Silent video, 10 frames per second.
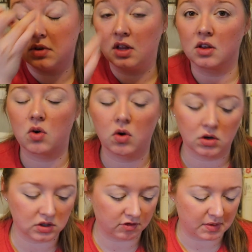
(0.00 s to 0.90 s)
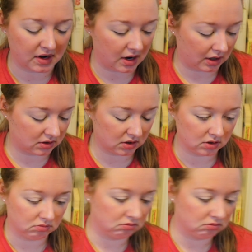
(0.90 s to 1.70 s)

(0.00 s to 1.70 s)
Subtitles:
in the corners of my eyes.